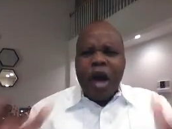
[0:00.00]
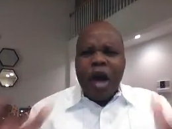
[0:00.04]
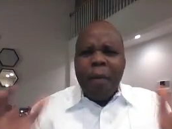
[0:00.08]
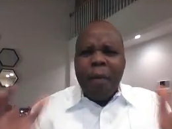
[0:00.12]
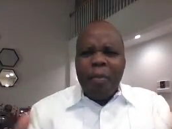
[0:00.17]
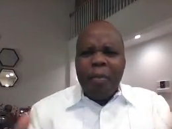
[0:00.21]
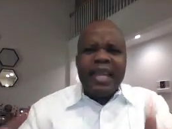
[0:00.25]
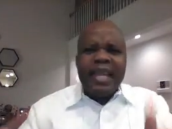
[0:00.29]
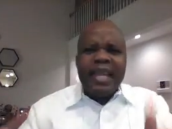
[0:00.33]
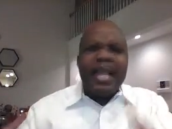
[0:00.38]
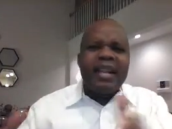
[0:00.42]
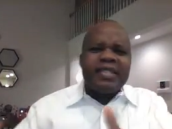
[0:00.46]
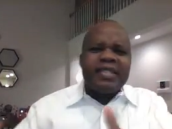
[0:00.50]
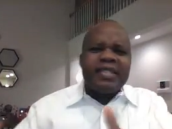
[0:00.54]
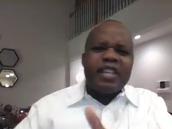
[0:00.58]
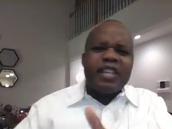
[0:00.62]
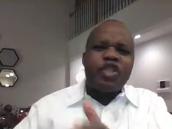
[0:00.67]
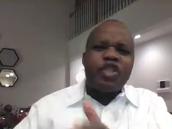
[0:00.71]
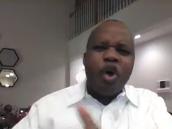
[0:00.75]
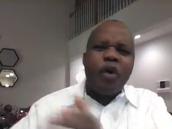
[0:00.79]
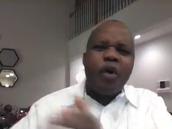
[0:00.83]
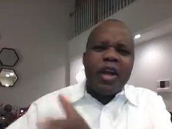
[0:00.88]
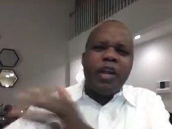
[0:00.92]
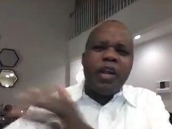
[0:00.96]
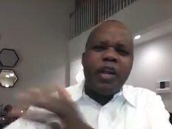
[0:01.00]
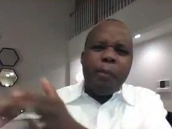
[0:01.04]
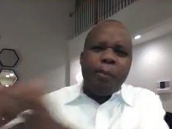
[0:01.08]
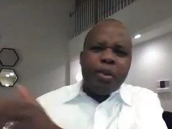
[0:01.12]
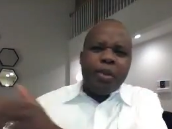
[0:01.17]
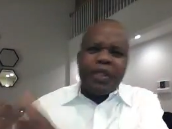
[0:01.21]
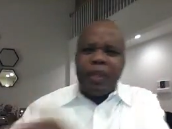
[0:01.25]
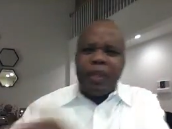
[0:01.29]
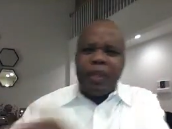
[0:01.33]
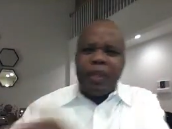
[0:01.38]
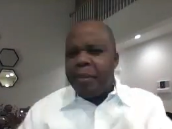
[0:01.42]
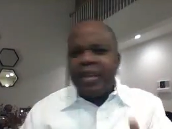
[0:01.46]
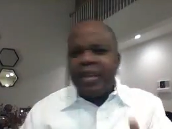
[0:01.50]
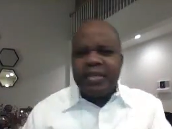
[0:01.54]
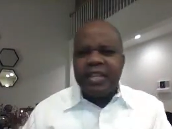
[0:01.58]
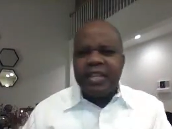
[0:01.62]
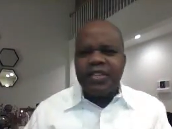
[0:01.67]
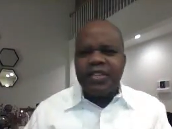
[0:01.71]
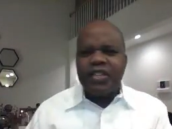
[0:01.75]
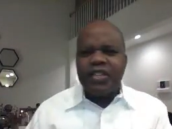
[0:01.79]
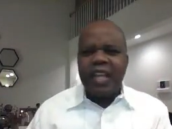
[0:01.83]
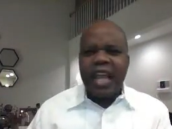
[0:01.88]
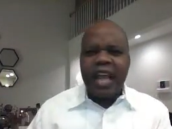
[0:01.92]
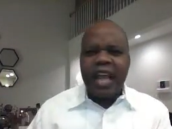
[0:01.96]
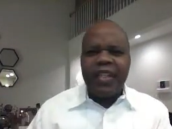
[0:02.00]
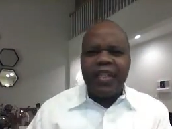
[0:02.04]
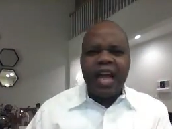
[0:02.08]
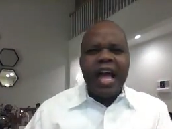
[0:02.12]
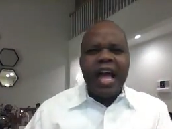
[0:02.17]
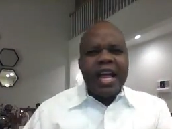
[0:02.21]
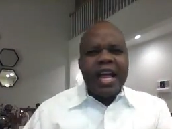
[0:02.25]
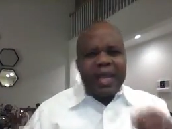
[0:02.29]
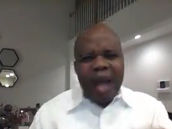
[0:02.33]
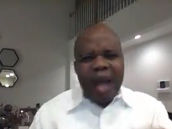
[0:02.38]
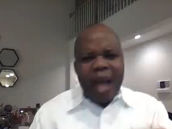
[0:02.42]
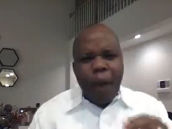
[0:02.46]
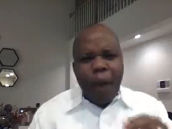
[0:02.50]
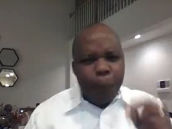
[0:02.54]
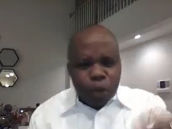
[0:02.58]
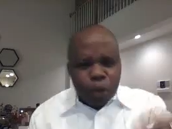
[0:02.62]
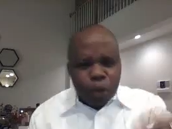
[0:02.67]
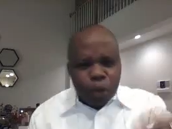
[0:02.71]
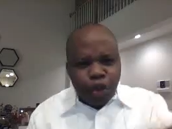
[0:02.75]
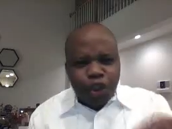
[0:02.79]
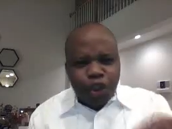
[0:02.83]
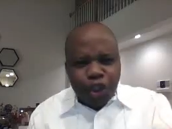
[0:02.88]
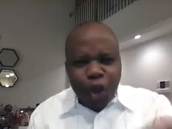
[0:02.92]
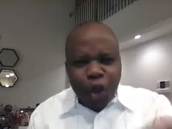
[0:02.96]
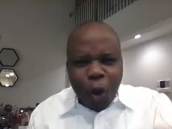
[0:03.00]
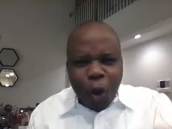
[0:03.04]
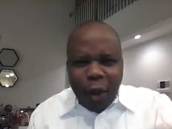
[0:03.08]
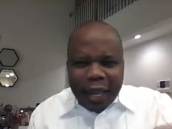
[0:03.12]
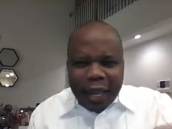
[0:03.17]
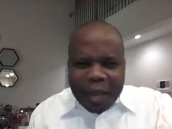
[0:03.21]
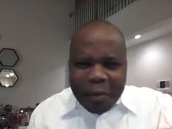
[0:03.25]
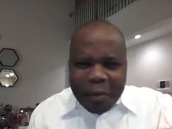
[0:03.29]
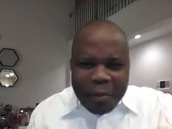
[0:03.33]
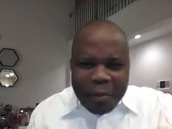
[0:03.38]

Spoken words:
Somebody else has already put the pieces together. Now put your